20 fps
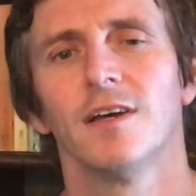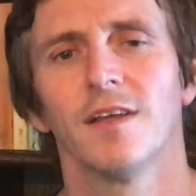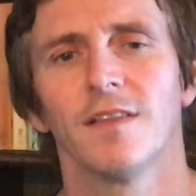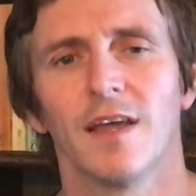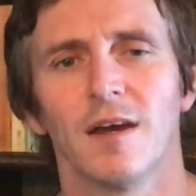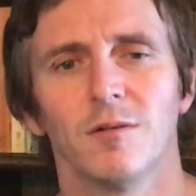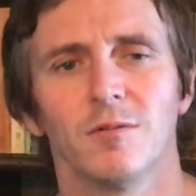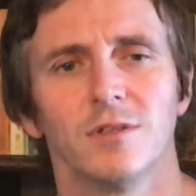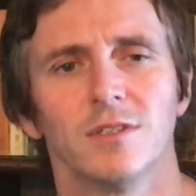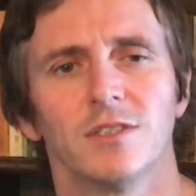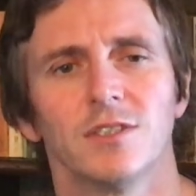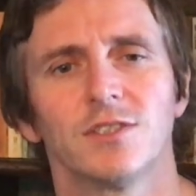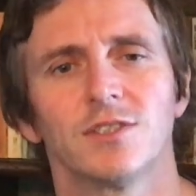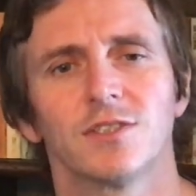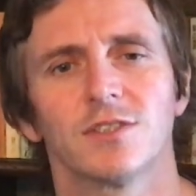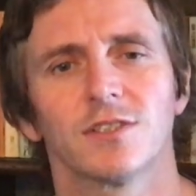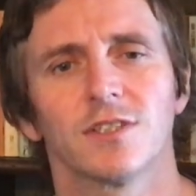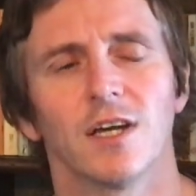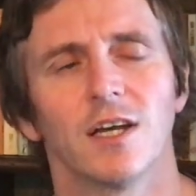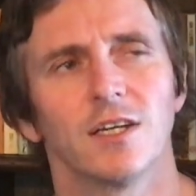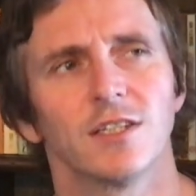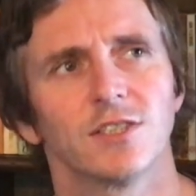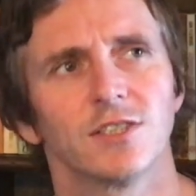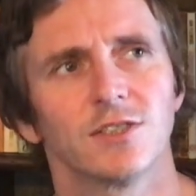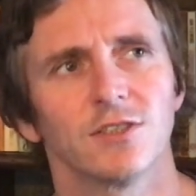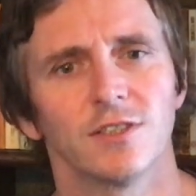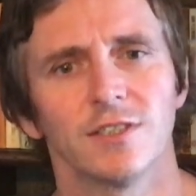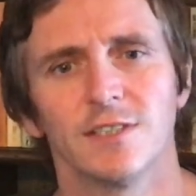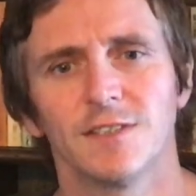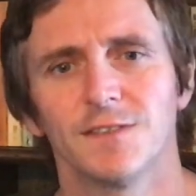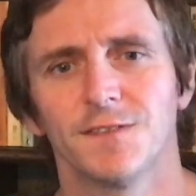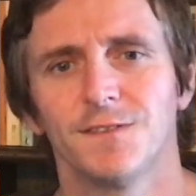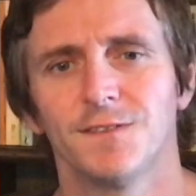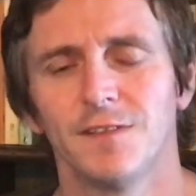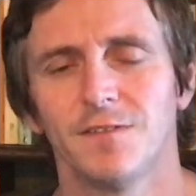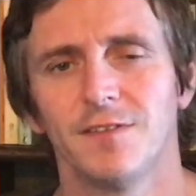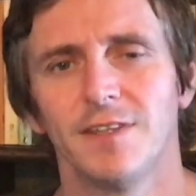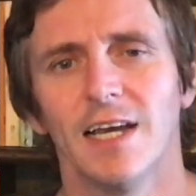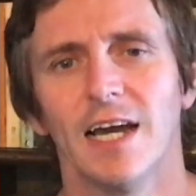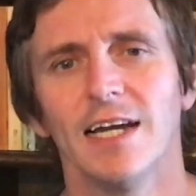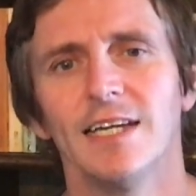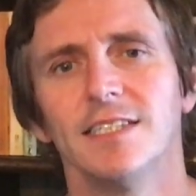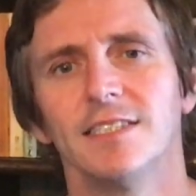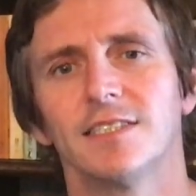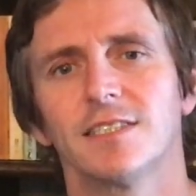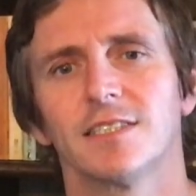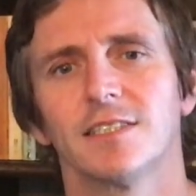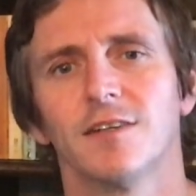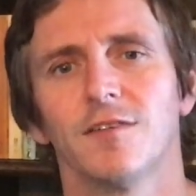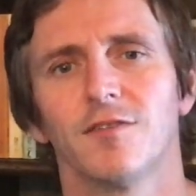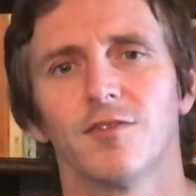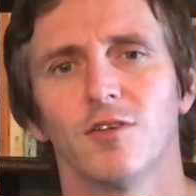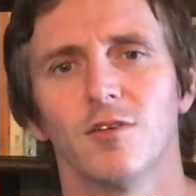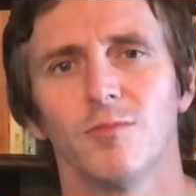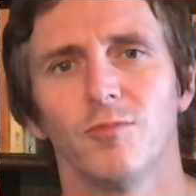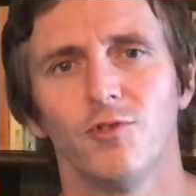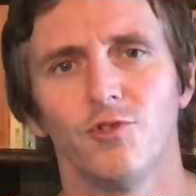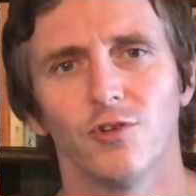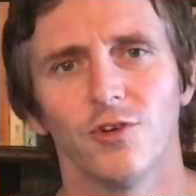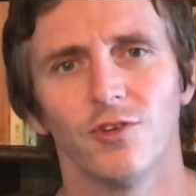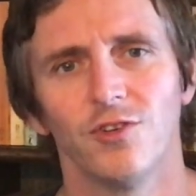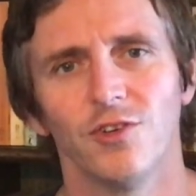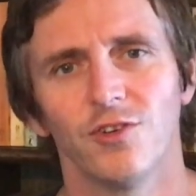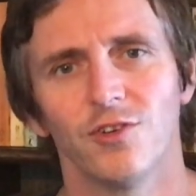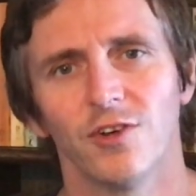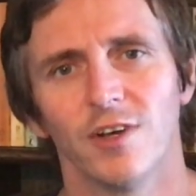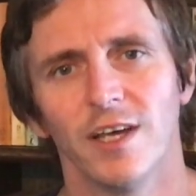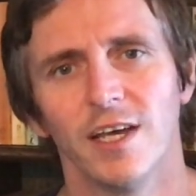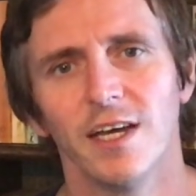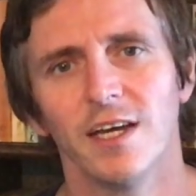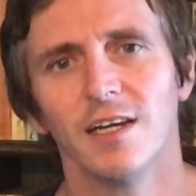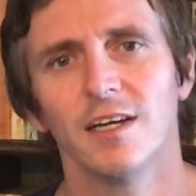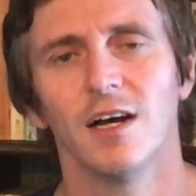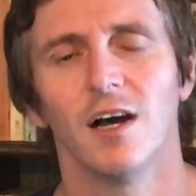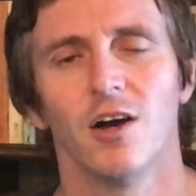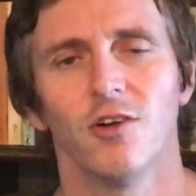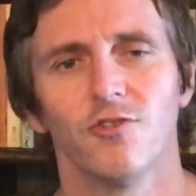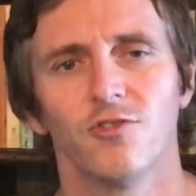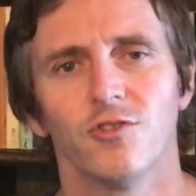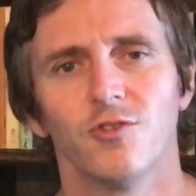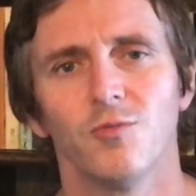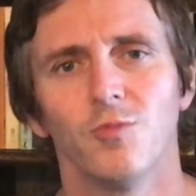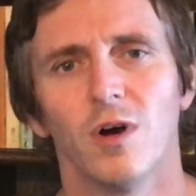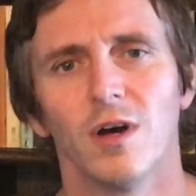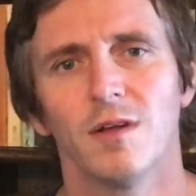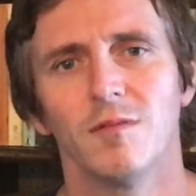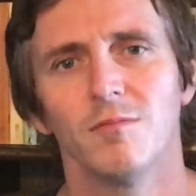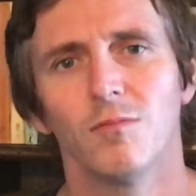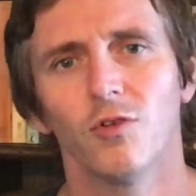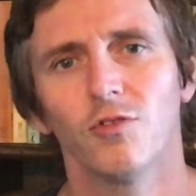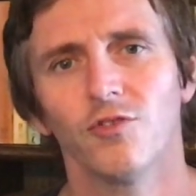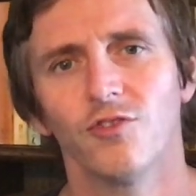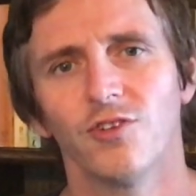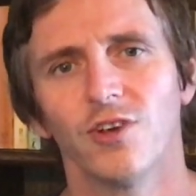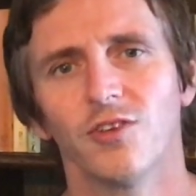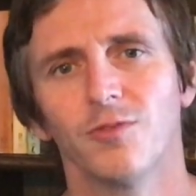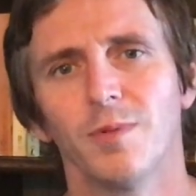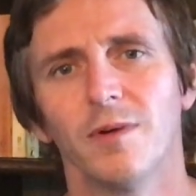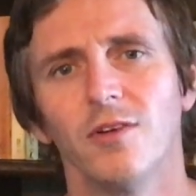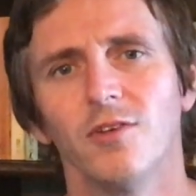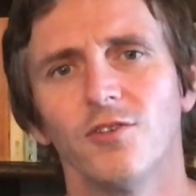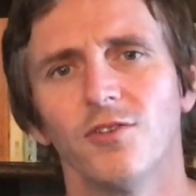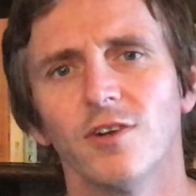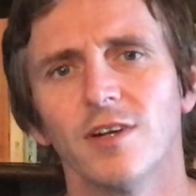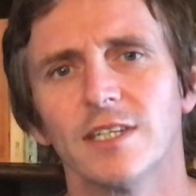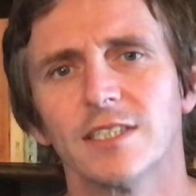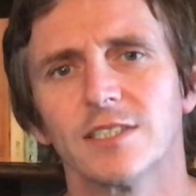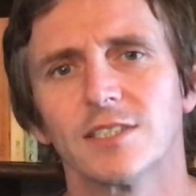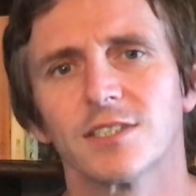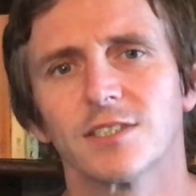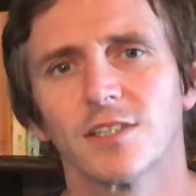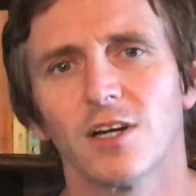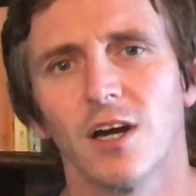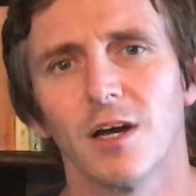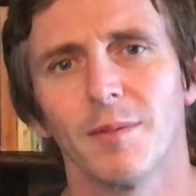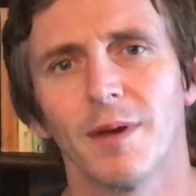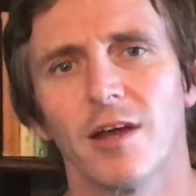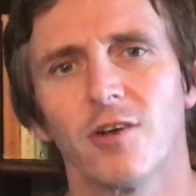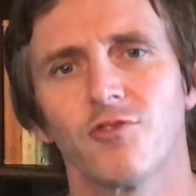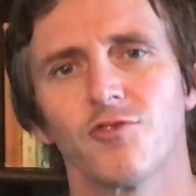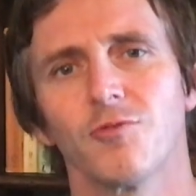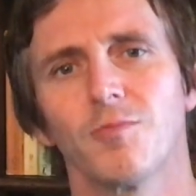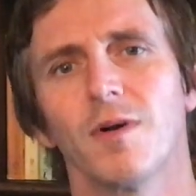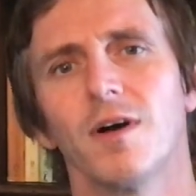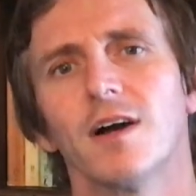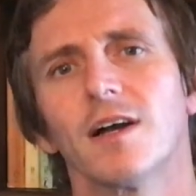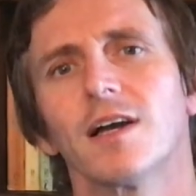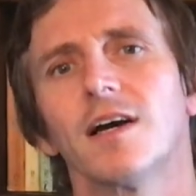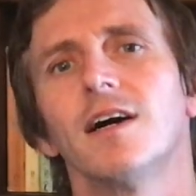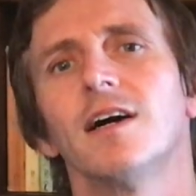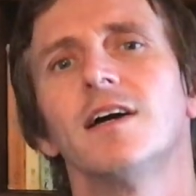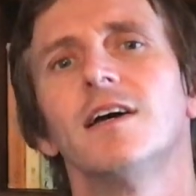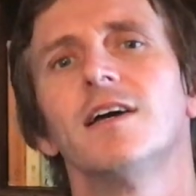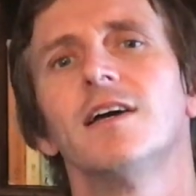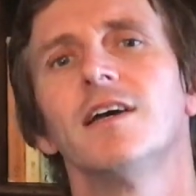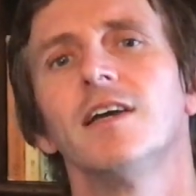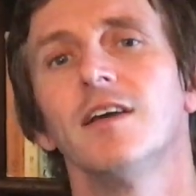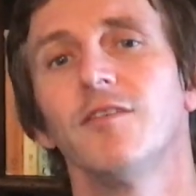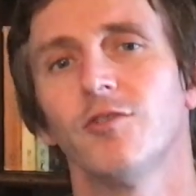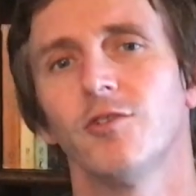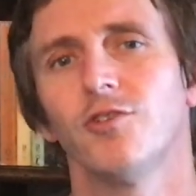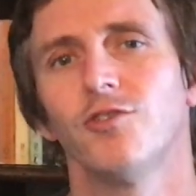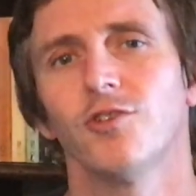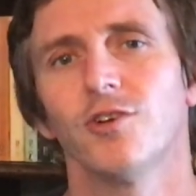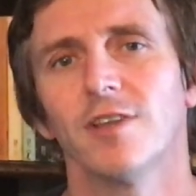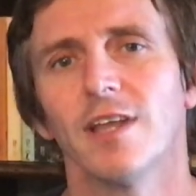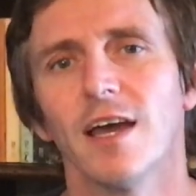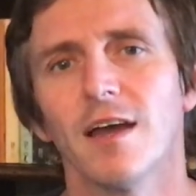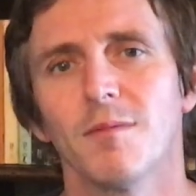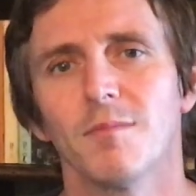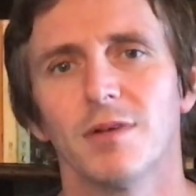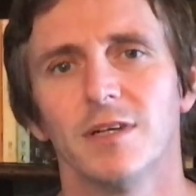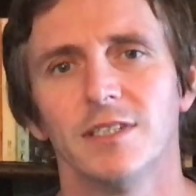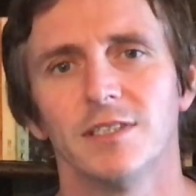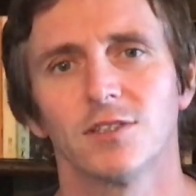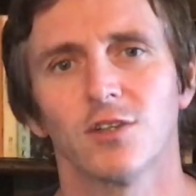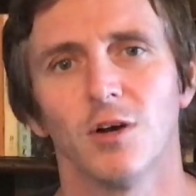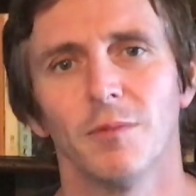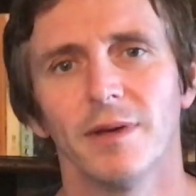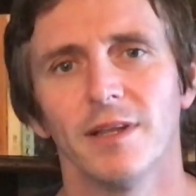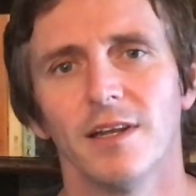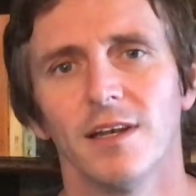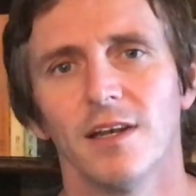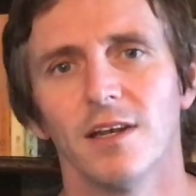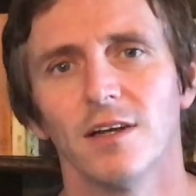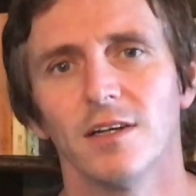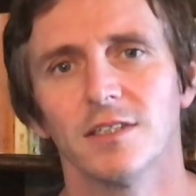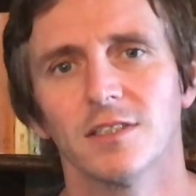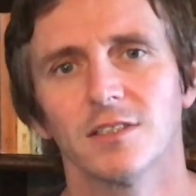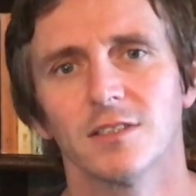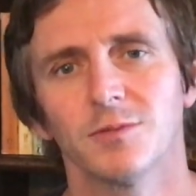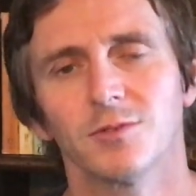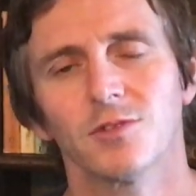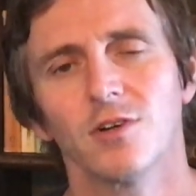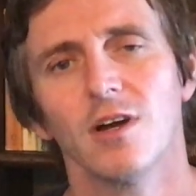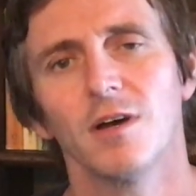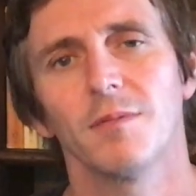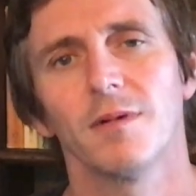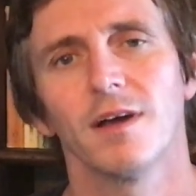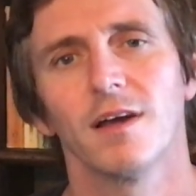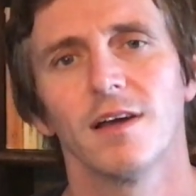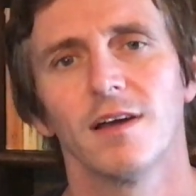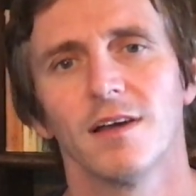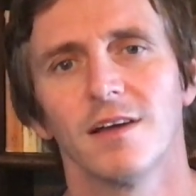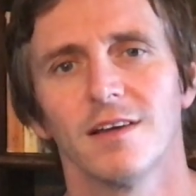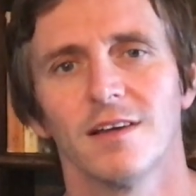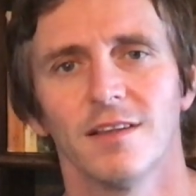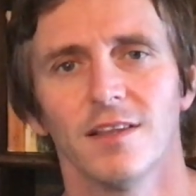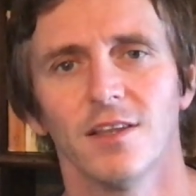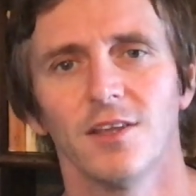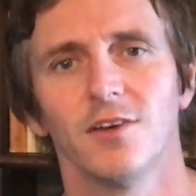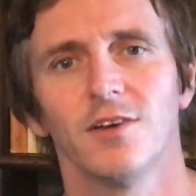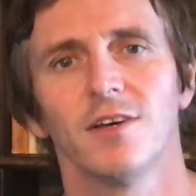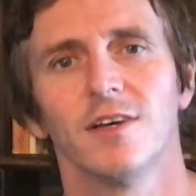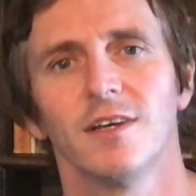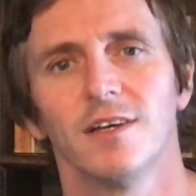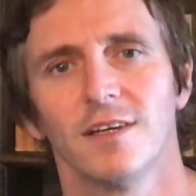That was Sonnet 58 from Joyce's Not Here, 101 Modern Shakespearean Sonnets. I'm Andrew Barker. If you enjoyed that, please comment, like, subscribe. Thank you.